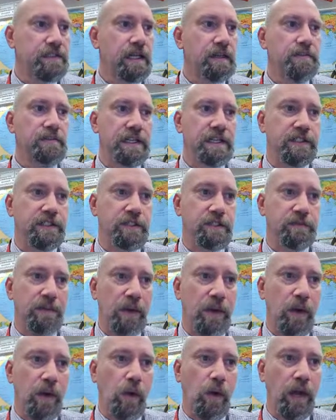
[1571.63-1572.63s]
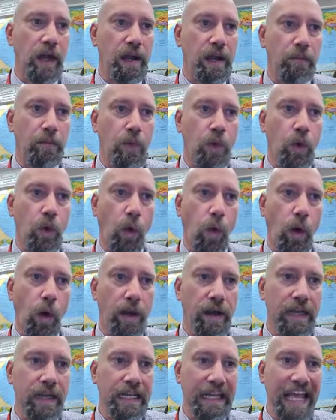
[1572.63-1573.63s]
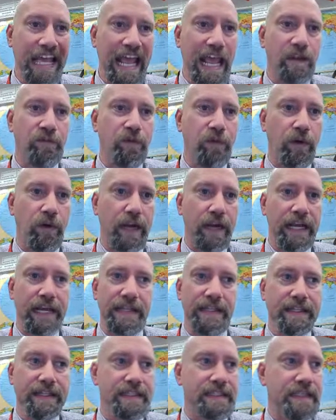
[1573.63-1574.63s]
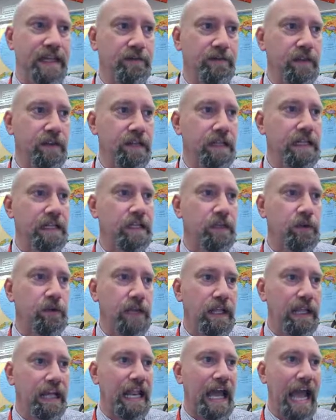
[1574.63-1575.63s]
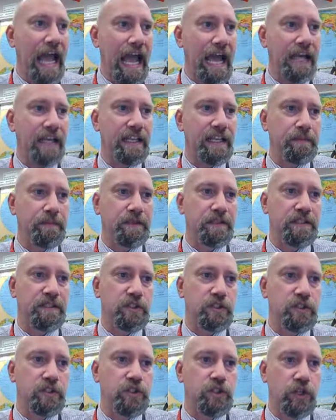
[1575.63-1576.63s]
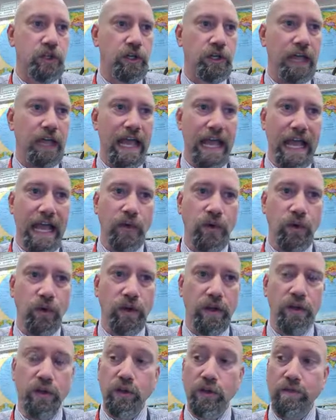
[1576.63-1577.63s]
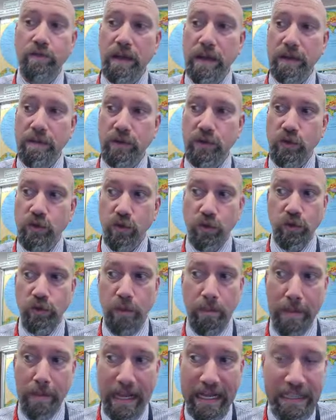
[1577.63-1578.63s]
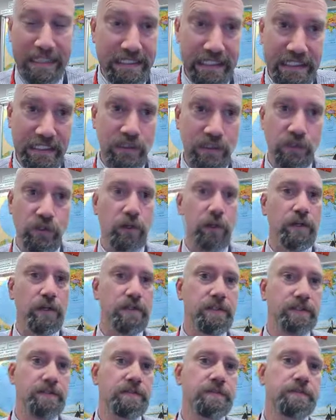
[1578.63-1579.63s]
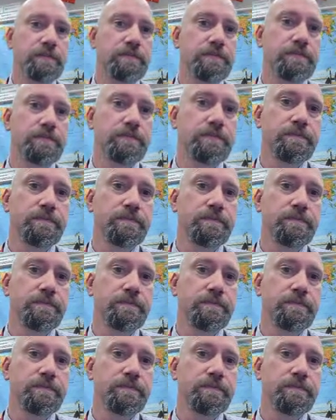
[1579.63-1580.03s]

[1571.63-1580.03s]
Some teachers may require more quantity and variety at this level, including an academic search journal and or a newspaper source or magazine source.